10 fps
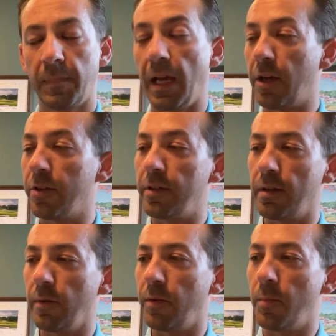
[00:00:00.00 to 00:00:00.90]
I couldn't
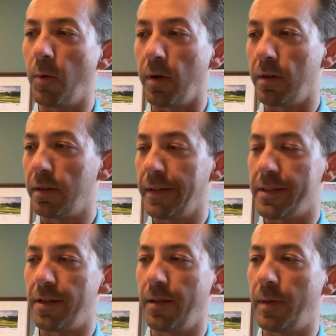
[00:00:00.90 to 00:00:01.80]
agree with you more.
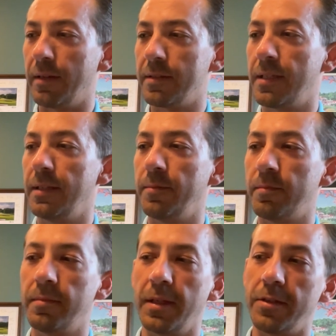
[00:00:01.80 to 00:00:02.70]
It's all about
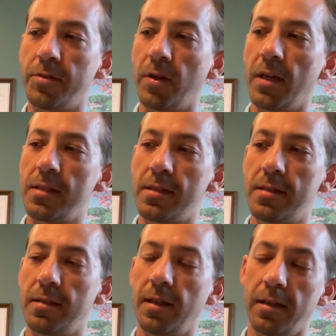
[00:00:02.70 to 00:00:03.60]
team and
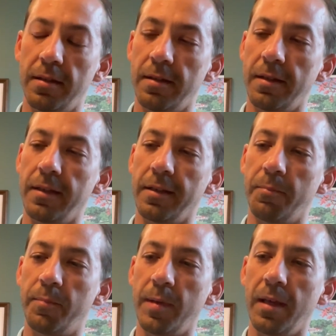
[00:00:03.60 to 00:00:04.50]
trust and
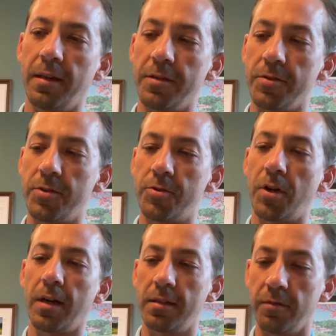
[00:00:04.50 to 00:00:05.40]
being
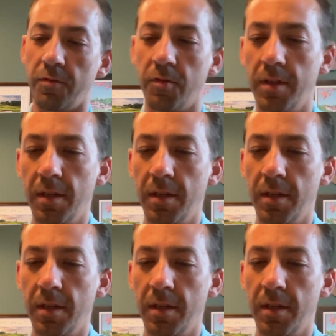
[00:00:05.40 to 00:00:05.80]
constructive